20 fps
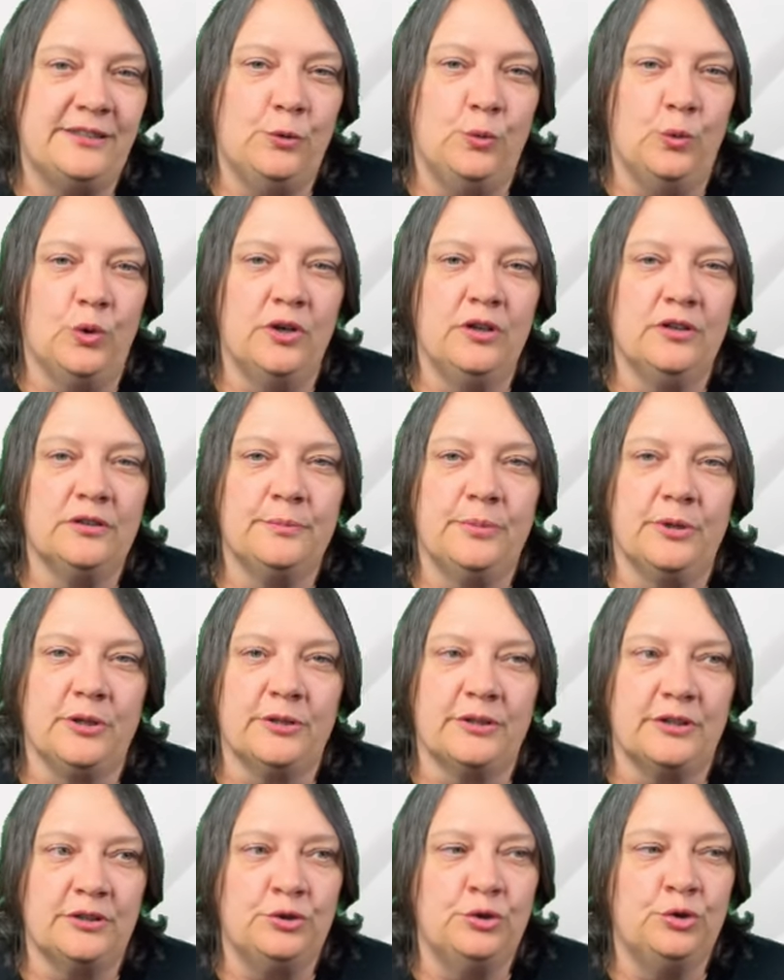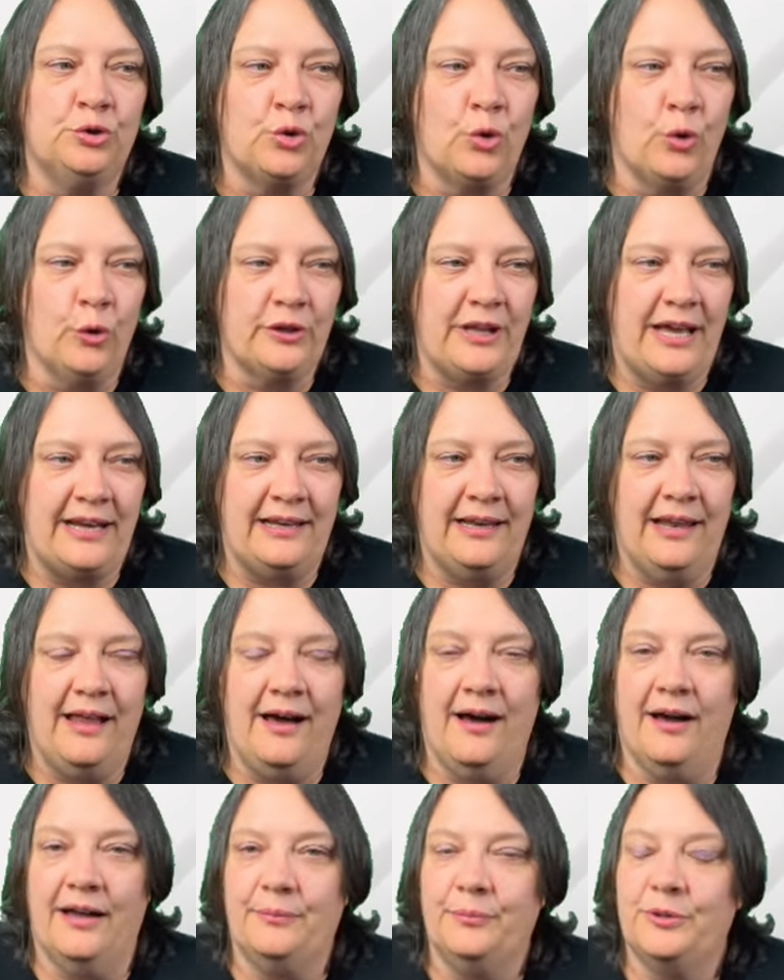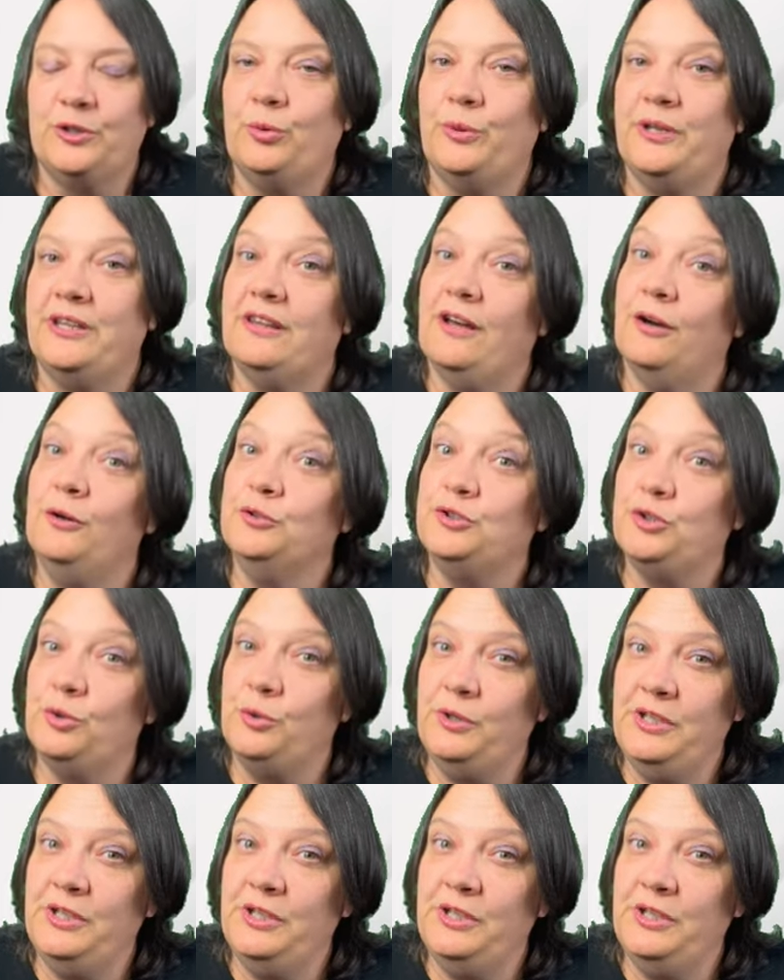world builder to draw that line between those who